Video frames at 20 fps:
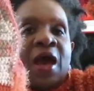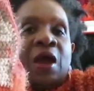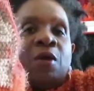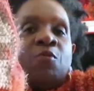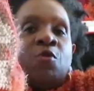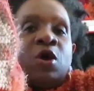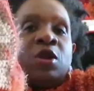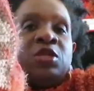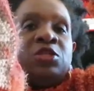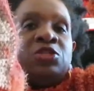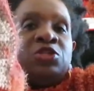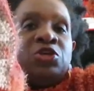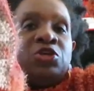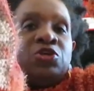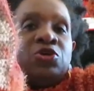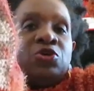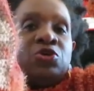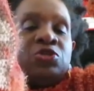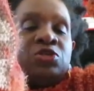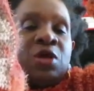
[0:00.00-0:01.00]
I wanted to
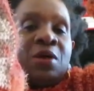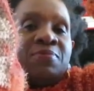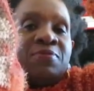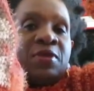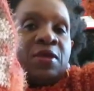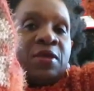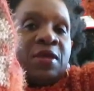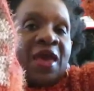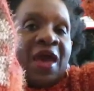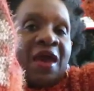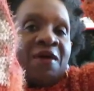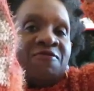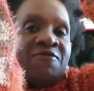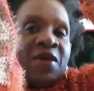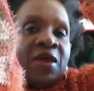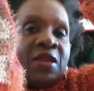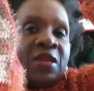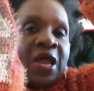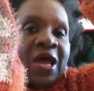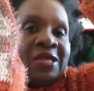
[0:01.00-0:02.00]
use up the
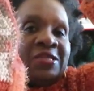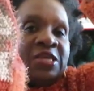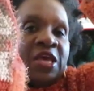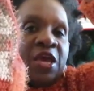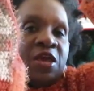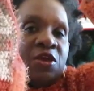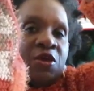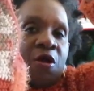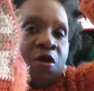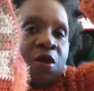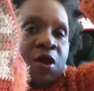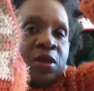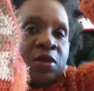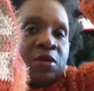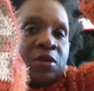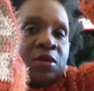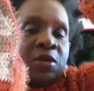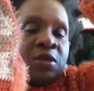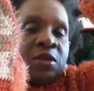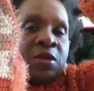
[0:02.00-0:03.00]
cafe latte
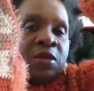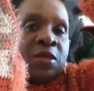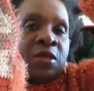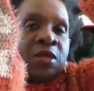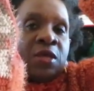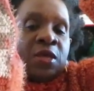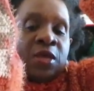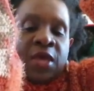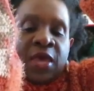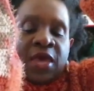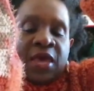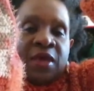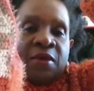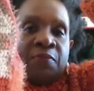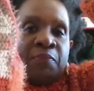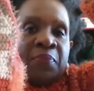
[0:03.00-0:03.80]
yarn in